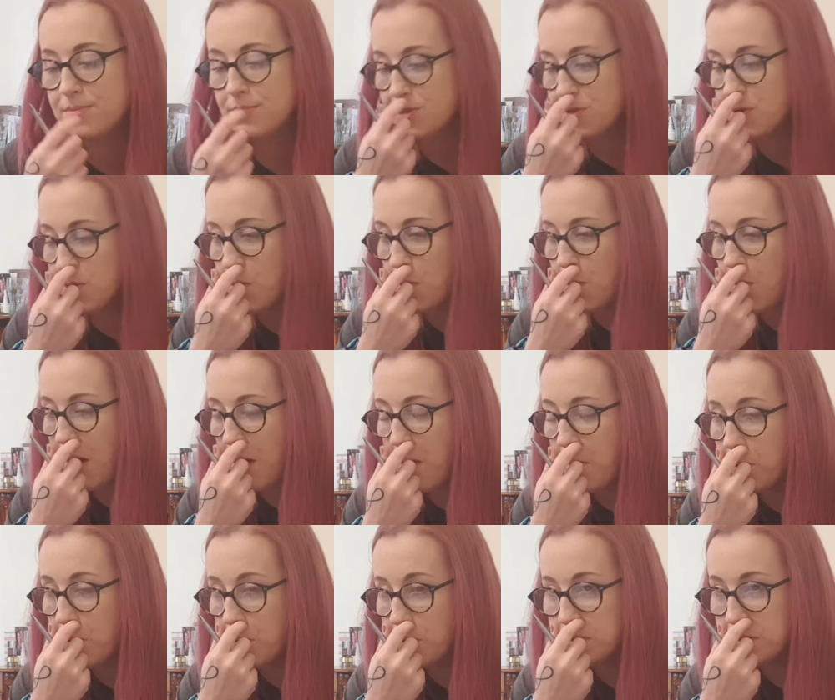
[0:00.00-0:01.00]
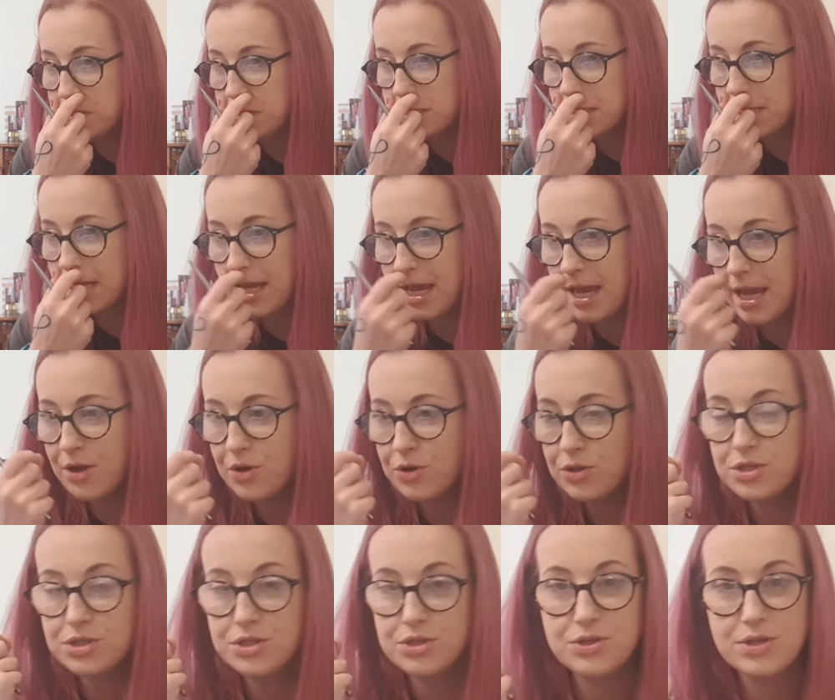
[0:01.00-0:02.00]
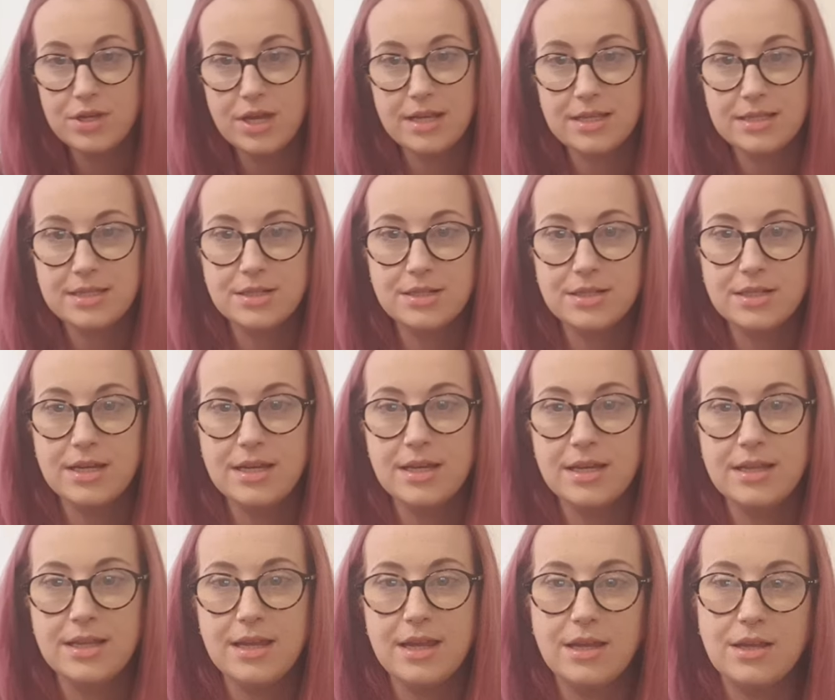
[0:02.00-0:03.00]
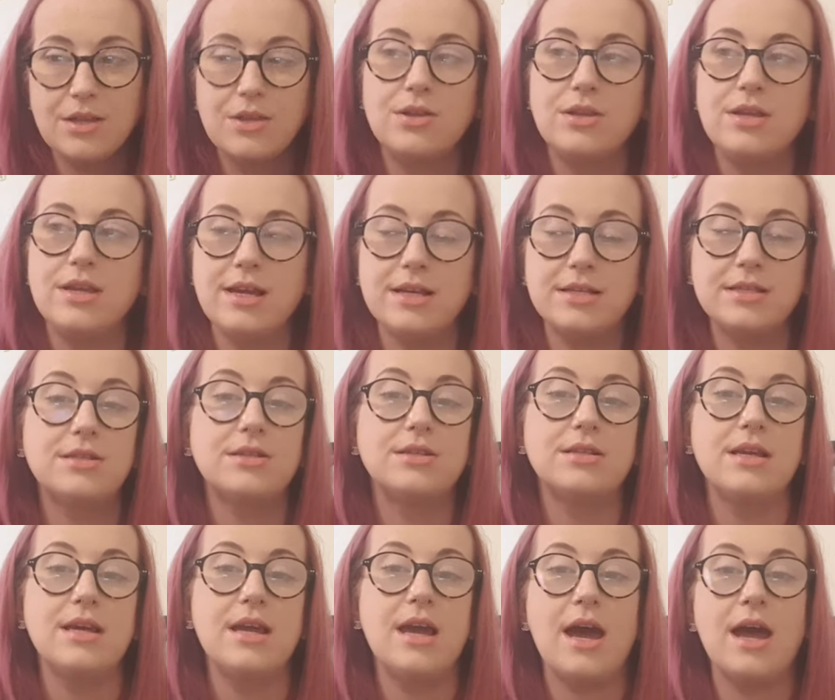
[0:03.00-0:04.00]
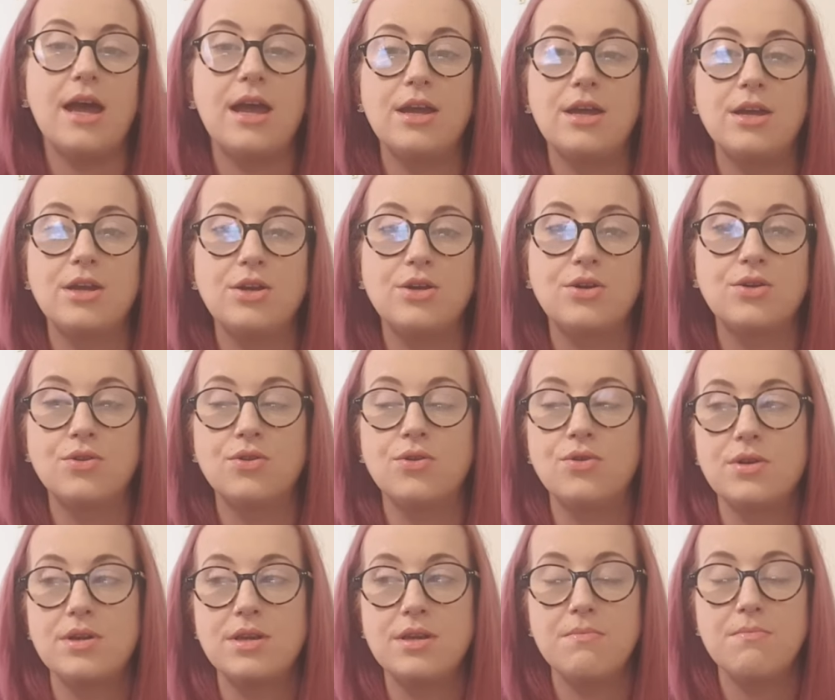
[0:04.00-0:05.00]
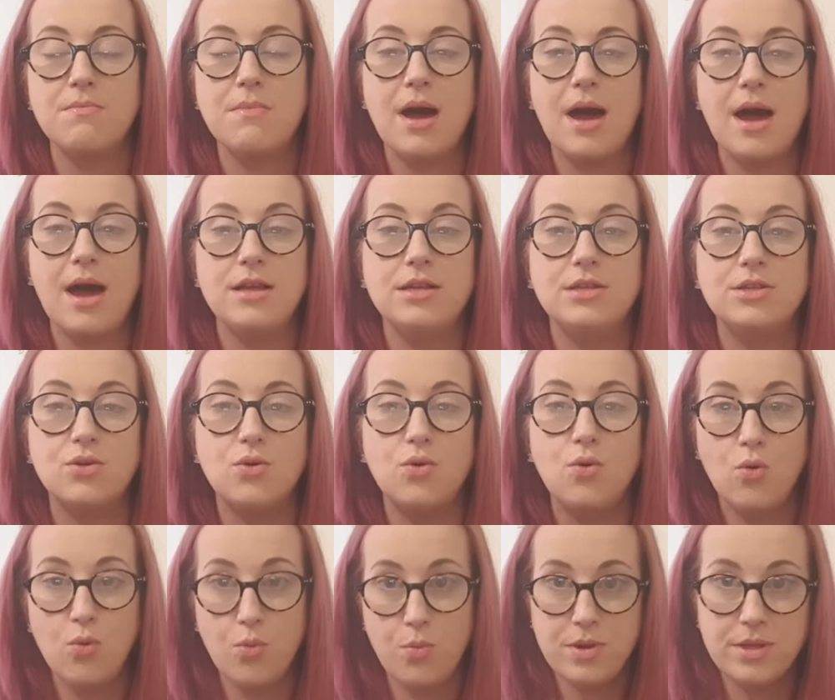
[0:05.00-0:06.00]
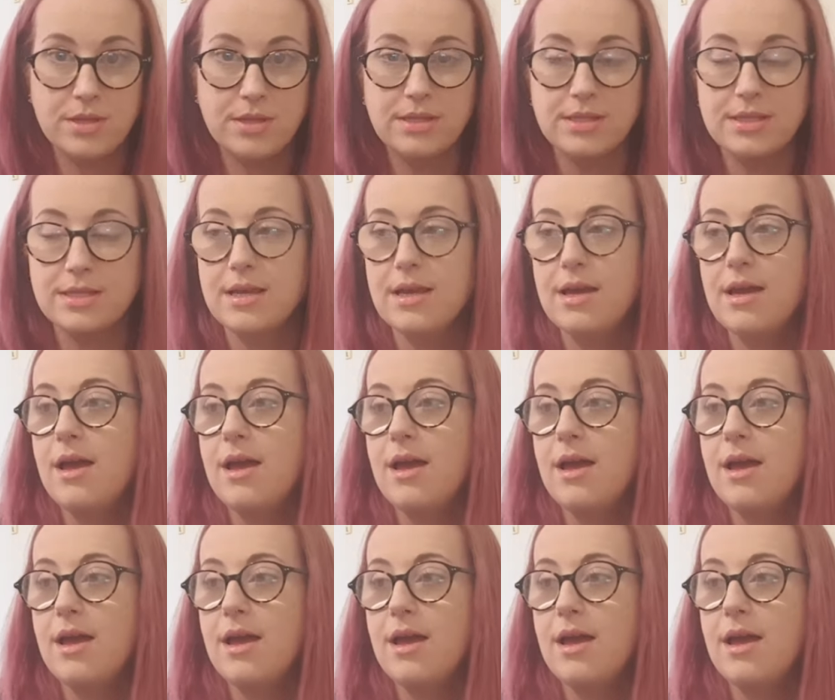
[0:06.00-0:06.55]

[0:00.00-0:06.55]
So I was again going to do it yesterday, and then yesterday I could not keep my eyes opened.